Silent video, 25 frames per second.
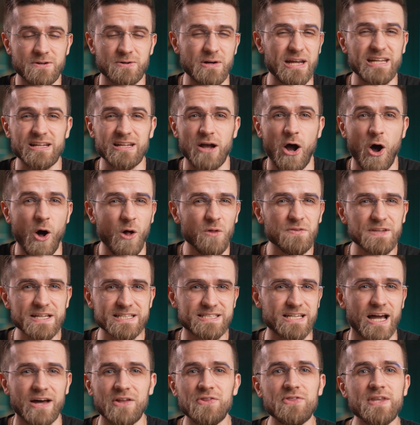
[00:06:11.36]
create all
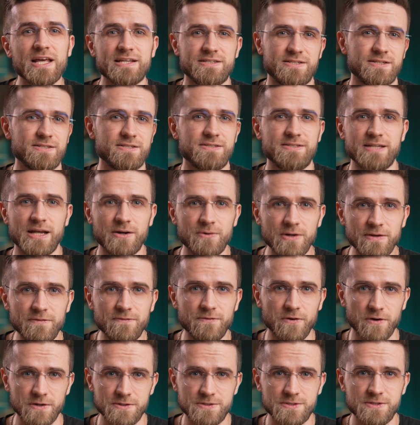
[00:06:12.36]
this unnecessary
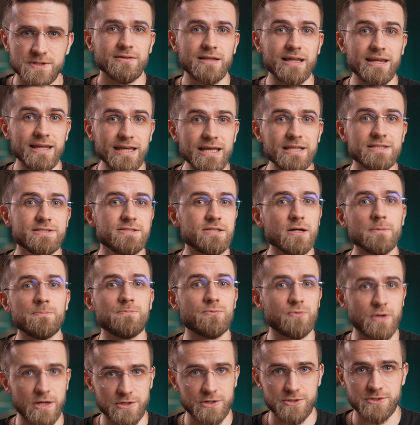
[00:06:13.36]
fuss that eats up
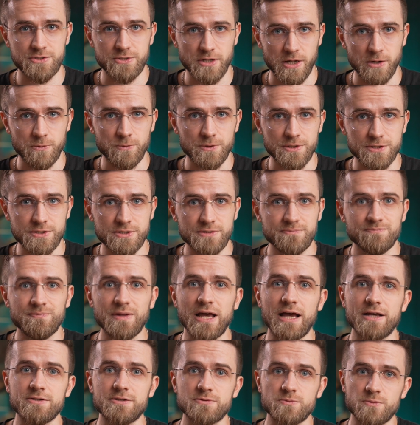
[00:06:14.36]
precious hours.
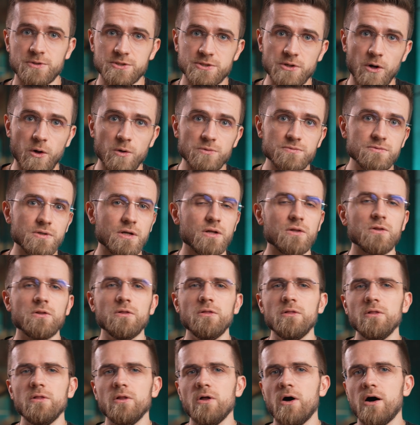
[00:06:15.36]
As a result, a
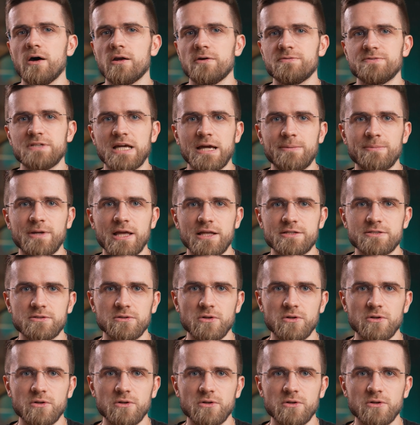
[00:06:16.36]
lot of time gets